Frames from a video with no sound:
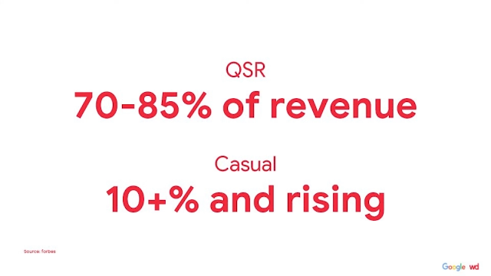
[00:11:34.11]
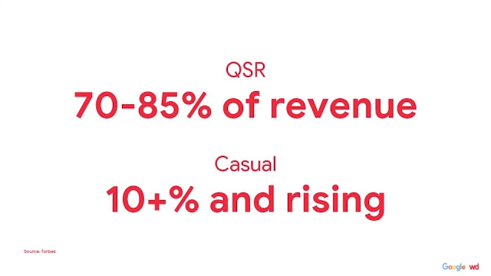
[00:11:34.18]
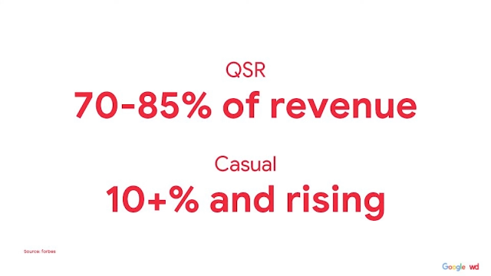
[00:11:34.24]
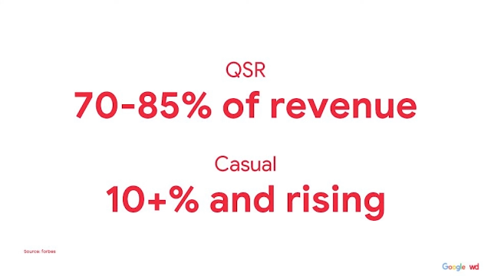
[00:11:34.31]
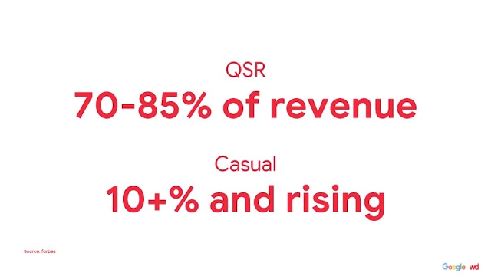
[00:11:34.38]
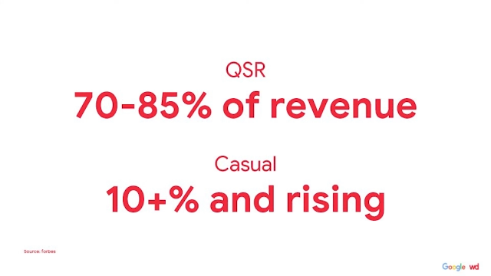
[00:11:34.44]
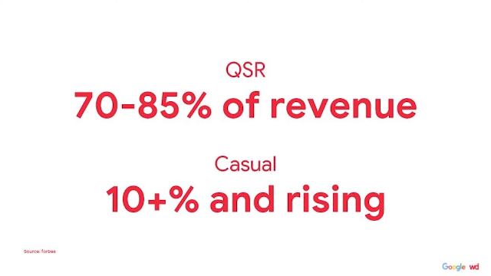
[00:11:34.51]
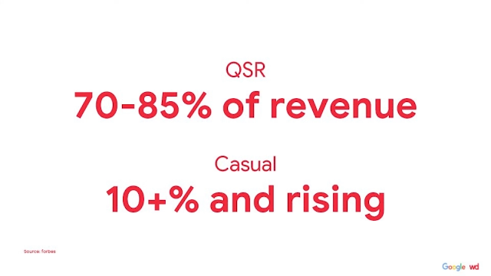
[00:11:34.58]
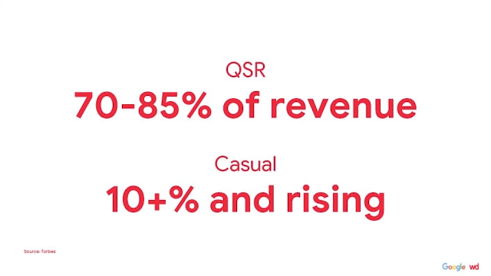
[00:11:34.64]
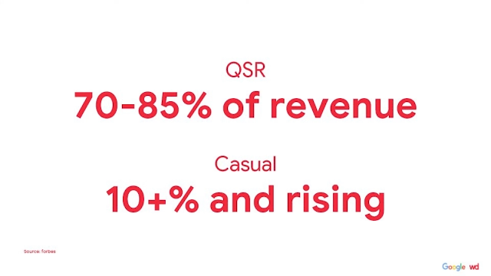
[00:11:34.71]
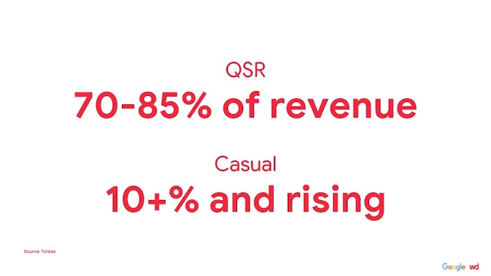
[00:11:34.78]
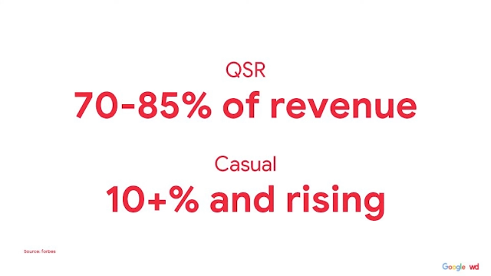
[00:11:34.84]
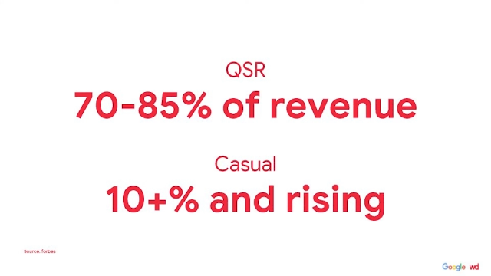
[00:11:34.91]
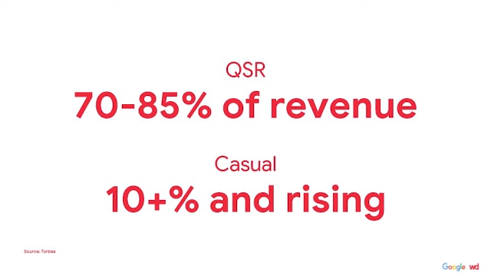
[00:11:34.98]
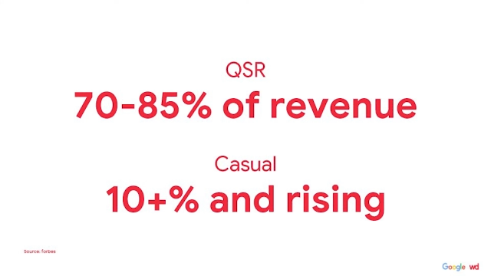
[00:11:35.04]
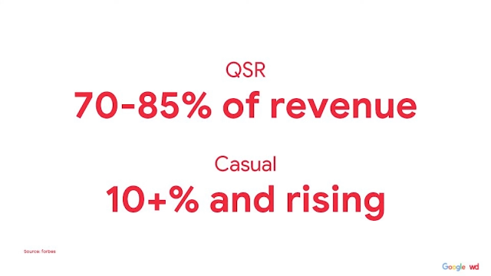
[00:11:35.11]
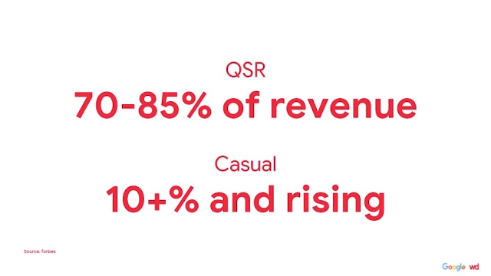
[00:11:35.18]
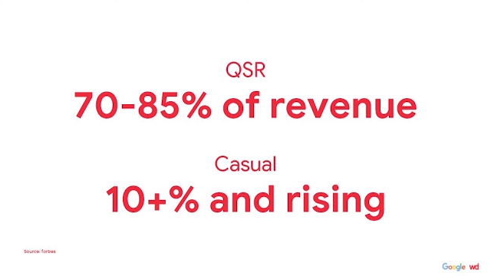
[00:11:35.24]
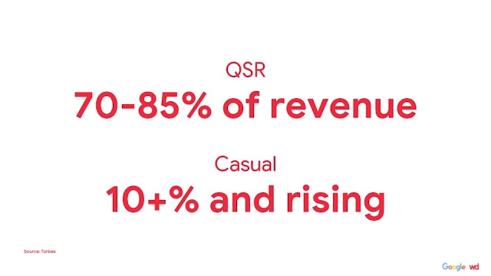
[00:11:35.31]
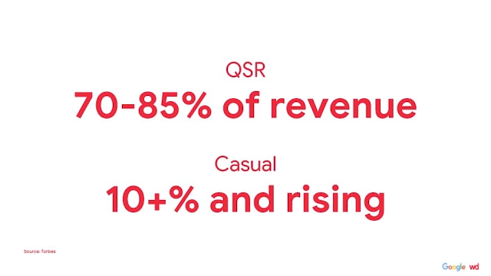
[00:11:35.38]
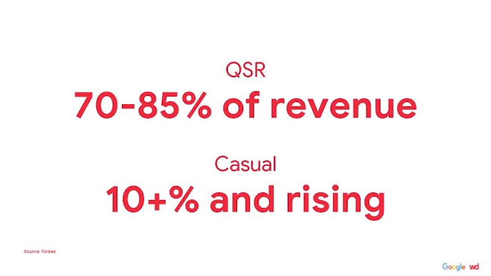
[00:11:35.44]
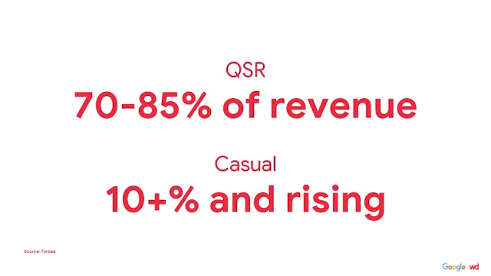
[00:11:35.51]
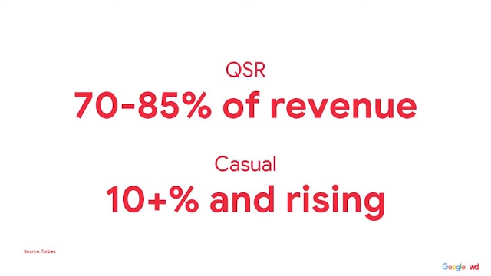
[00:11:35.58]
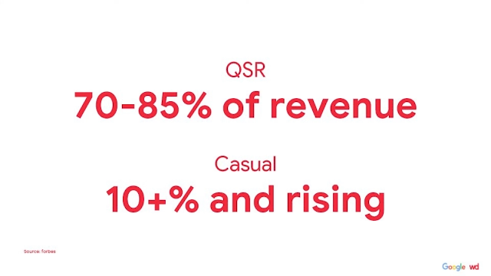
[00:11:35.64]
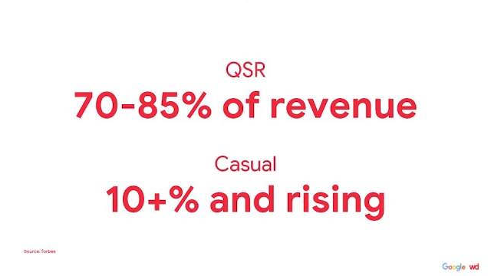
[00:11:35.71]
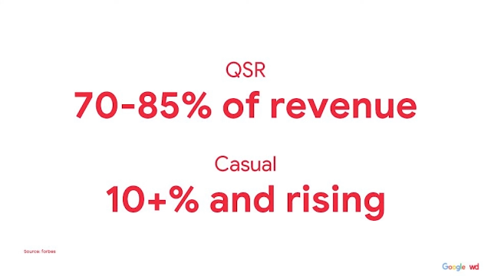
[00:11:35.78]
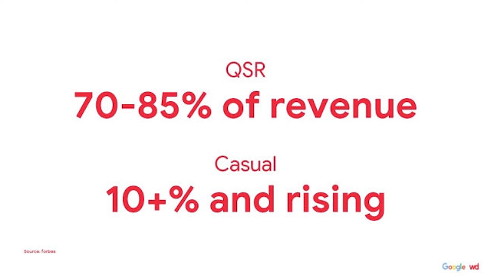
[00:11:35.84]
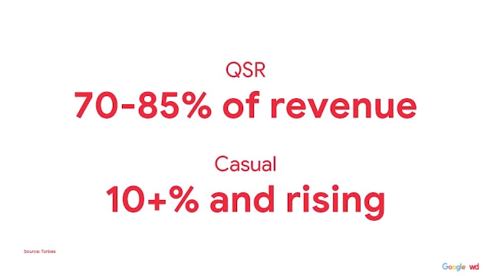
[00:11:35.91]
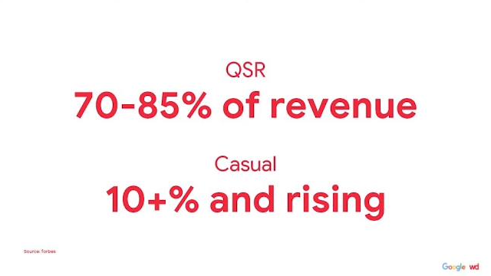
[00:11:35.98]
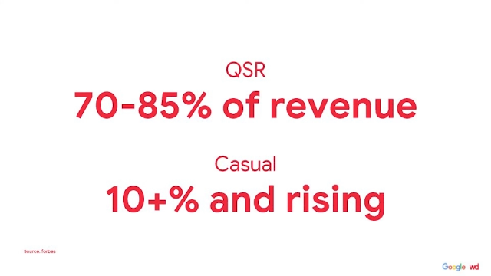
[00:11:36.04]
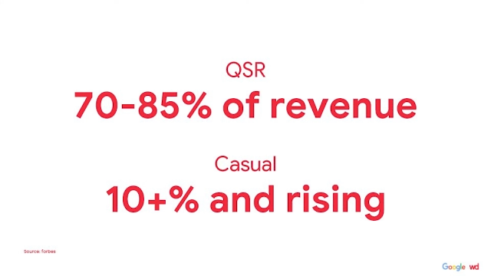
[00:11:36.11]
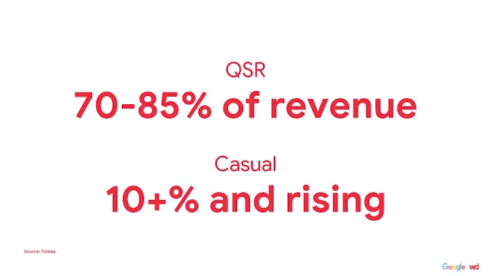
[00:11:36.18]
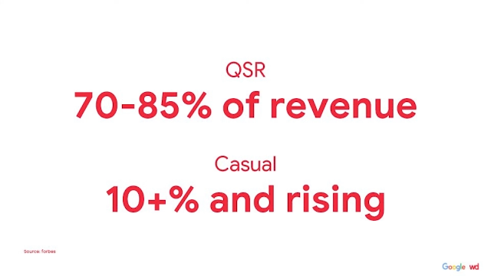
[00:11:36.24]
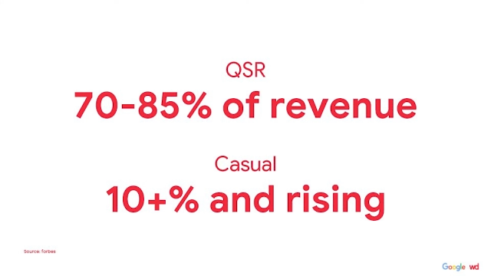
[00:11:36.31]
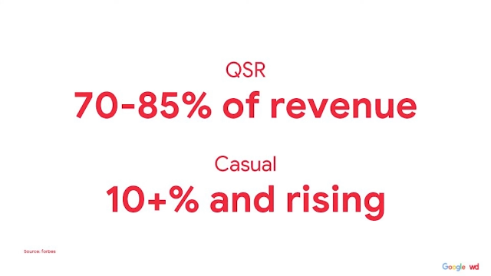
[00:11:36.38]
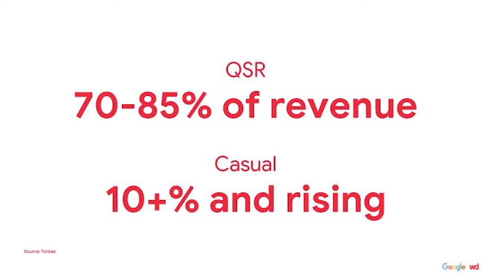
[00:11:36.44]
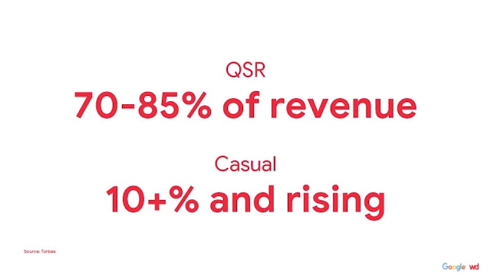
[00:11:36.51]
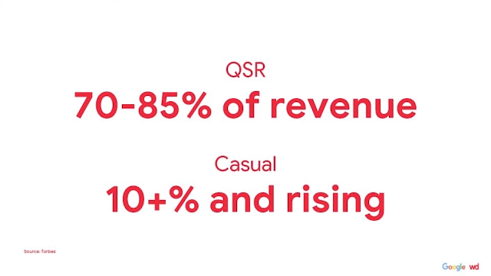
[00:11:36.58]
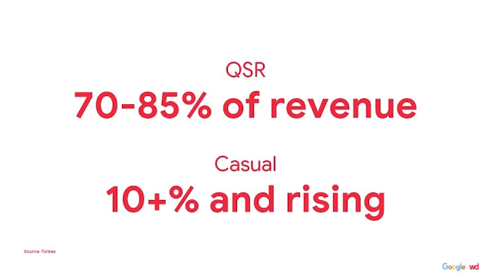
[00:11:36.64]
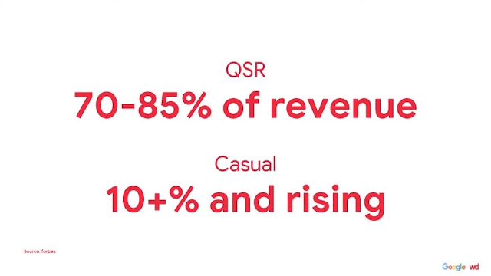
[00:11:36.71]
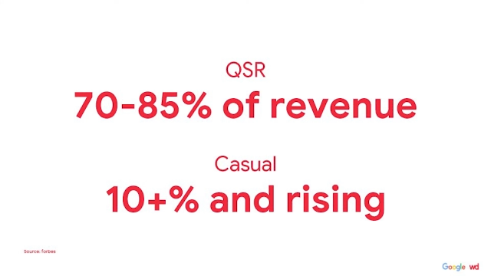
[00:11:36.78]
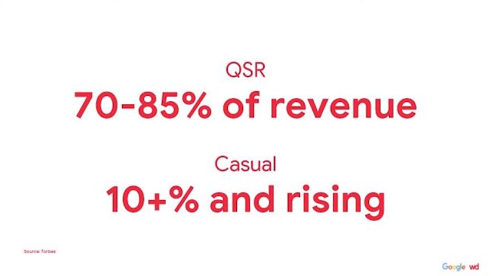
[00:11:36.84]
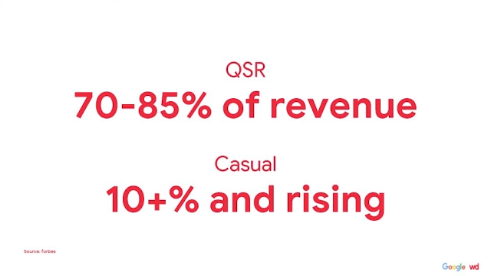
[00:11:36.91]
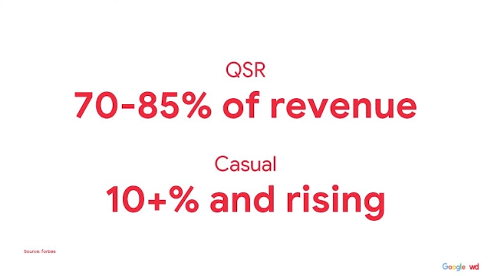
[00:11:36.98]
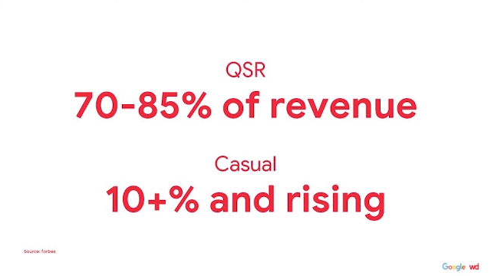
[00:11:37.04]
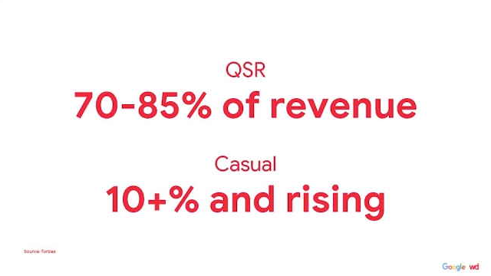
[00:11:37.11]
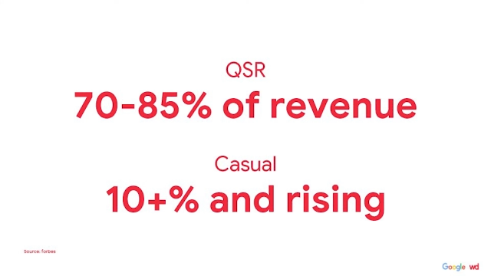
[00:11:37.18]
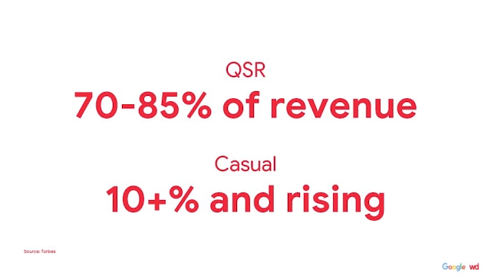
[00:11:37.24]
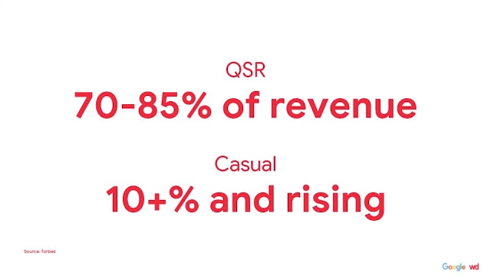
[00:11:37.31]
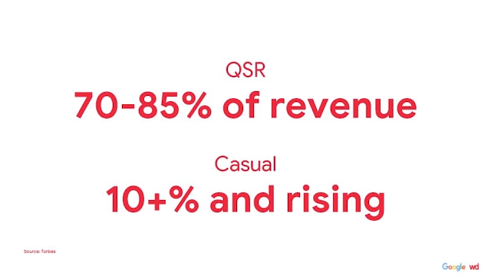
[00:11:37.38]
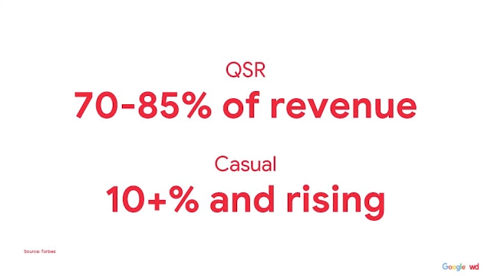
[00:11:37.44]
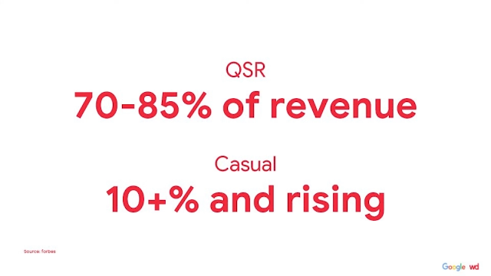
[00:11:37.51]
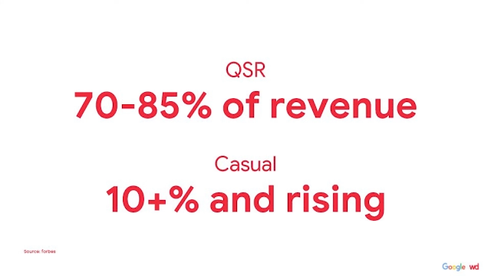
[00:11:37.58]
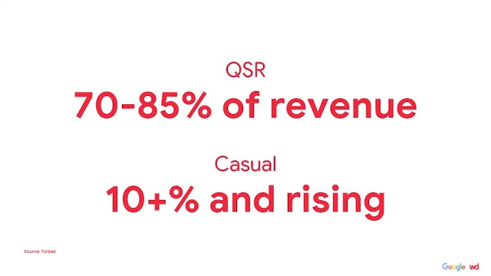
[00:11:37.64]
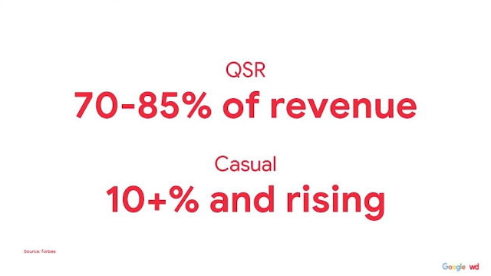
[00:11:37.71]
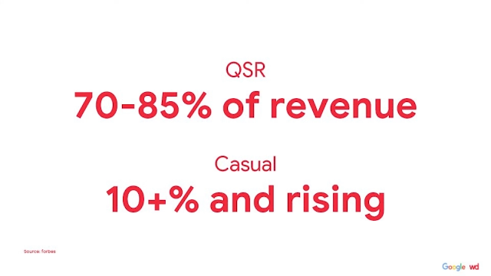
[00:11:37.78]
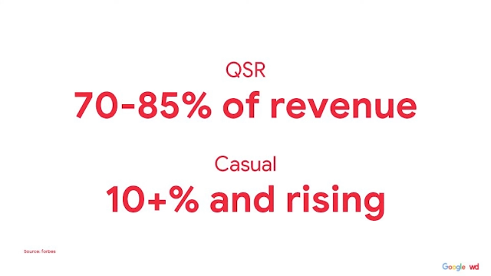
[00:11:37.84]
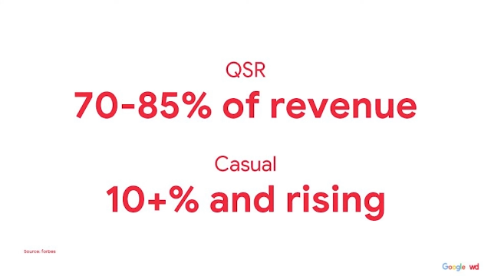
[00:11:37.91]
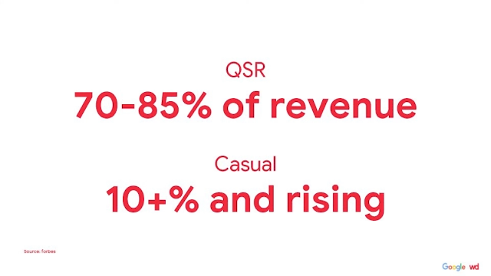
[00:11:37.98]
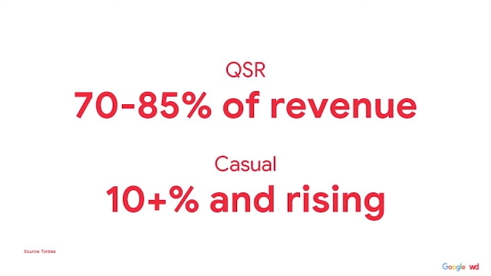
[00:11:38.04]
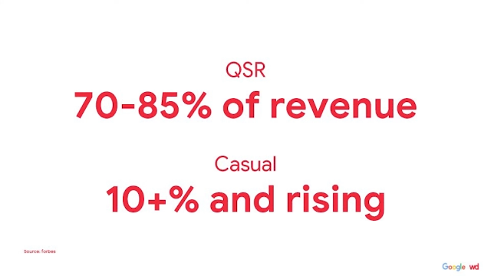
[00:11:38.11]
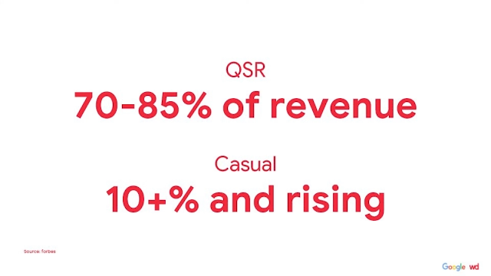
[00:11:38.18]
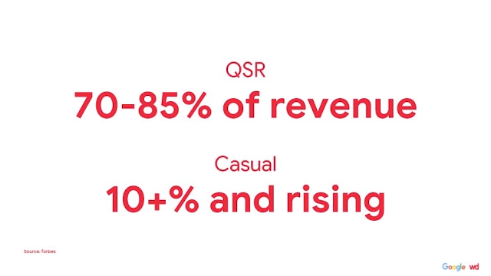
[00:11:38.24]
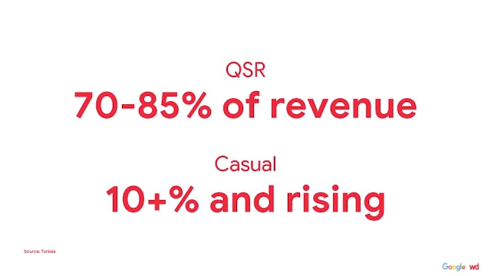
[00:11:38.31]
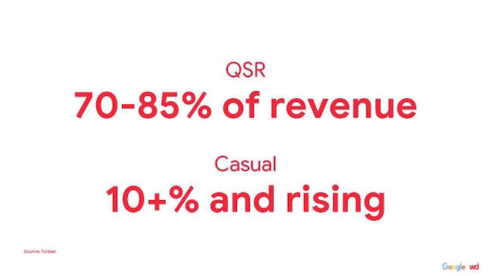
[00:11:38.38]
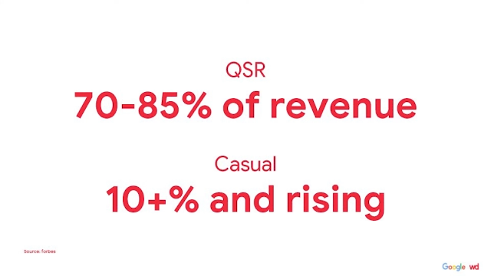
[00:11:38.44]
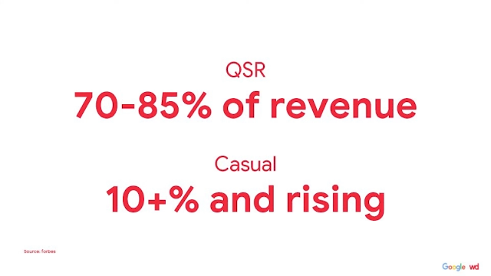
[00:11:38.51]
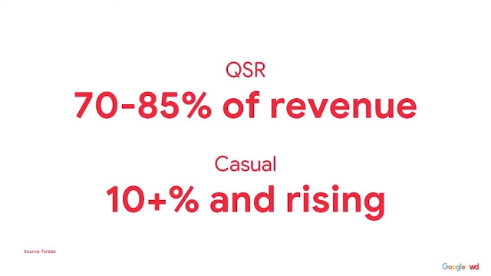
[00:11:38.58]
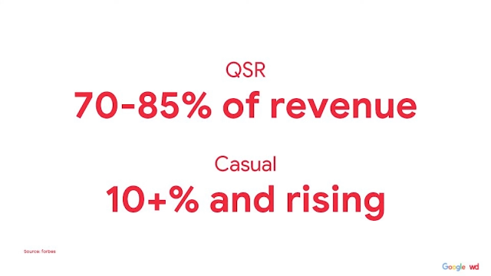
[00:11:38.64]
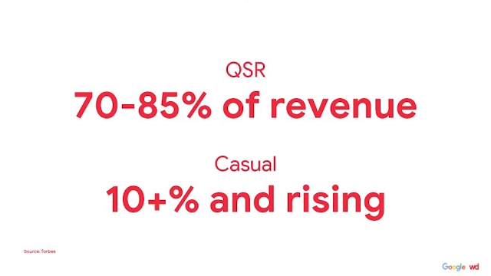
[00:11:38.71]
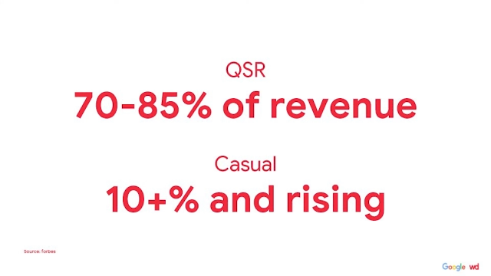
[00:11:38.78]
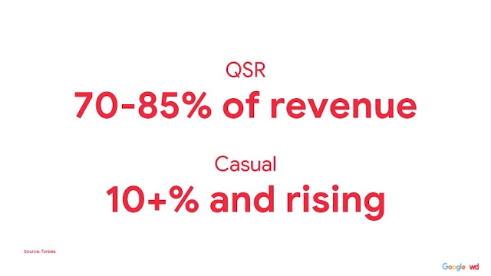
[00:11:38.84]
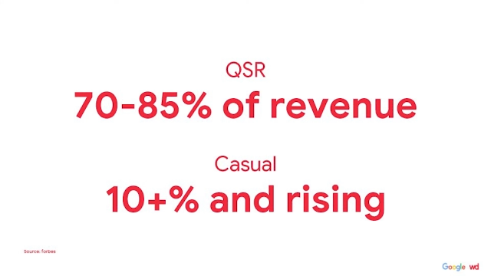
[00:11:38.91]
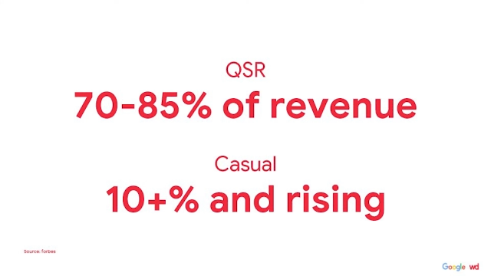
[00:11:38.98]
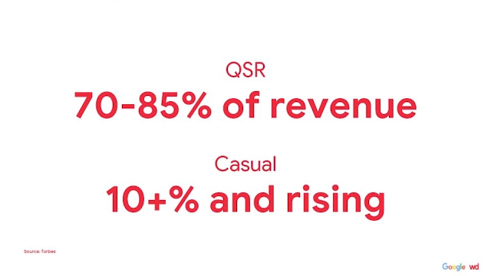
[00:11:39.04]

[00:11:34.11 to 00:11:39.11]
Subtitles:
No face is visible, so there are no lips to read.